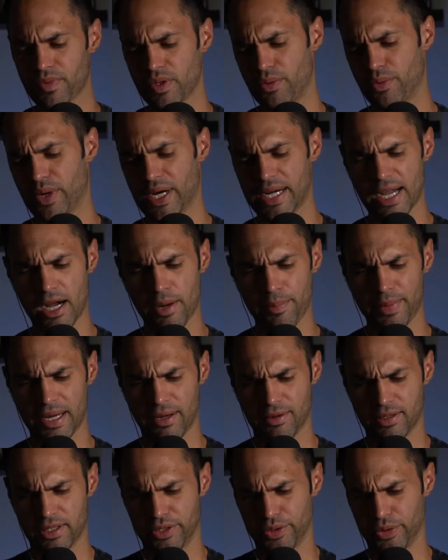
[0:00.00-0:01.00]
right now I'm
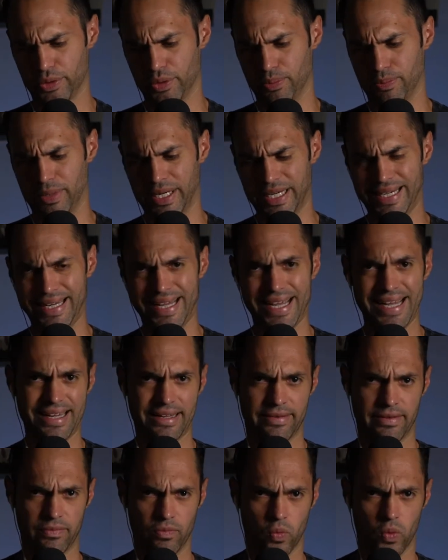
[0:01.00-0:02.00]
down to Monday,
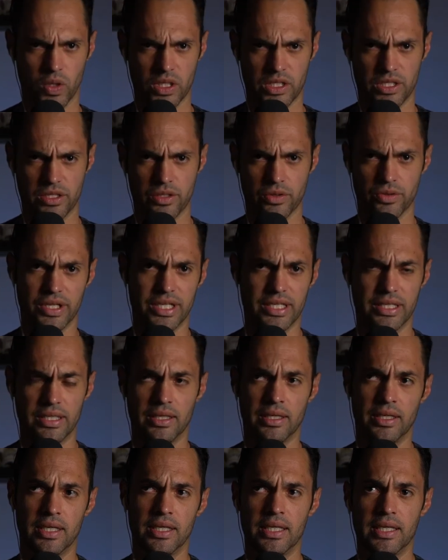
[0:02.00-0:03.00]
one student.
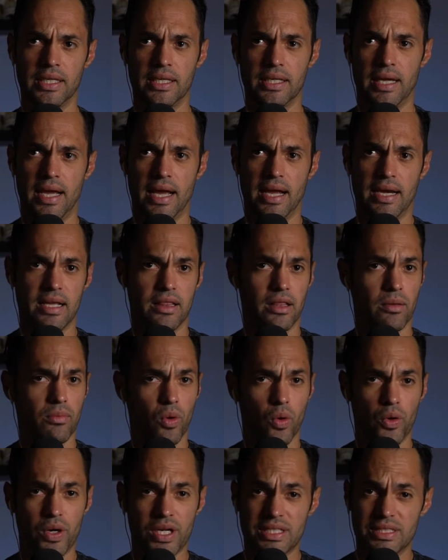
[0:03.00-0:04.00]
And in the
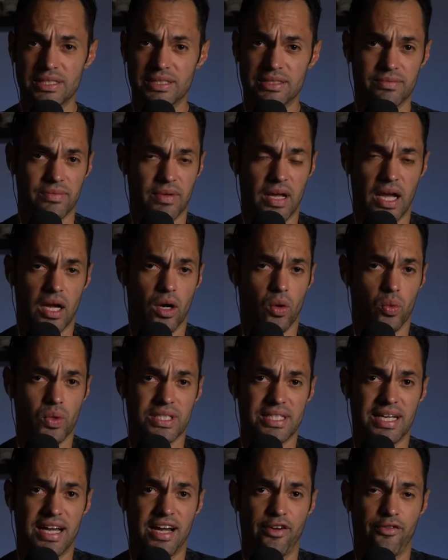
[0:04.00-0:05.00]
mornings, I
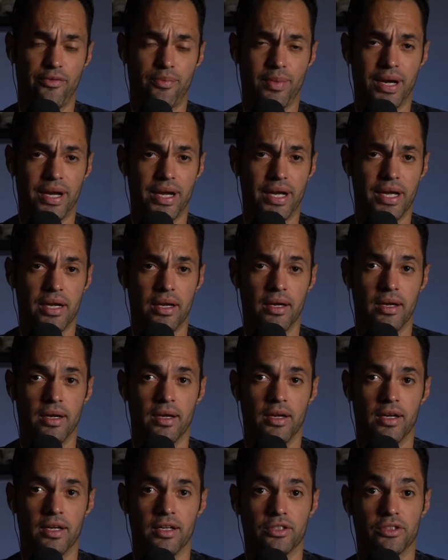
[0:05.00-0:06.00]
always have my
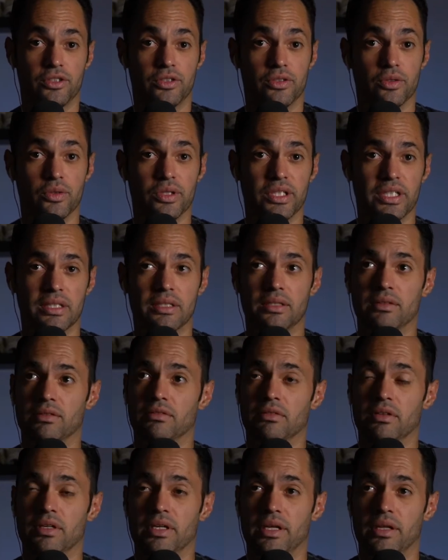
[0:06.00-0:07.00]
student.
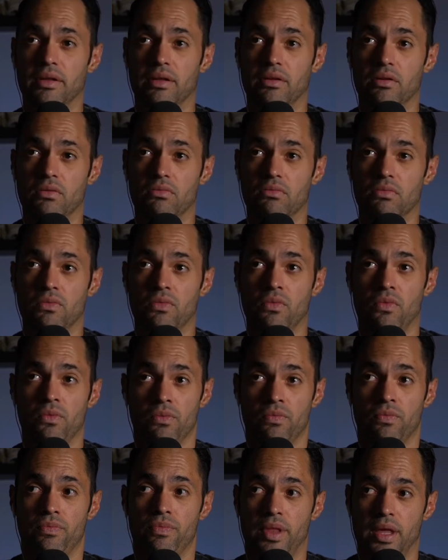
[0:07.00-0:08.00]

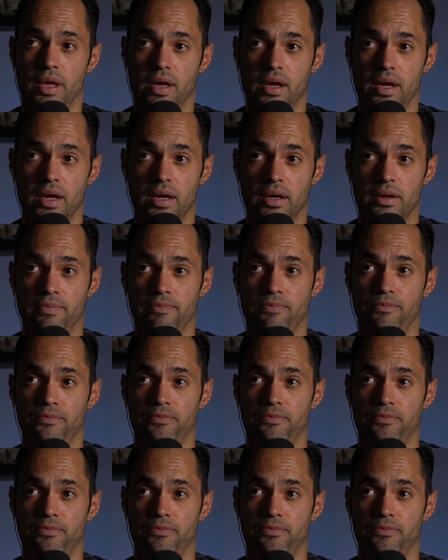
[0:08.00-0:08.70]
And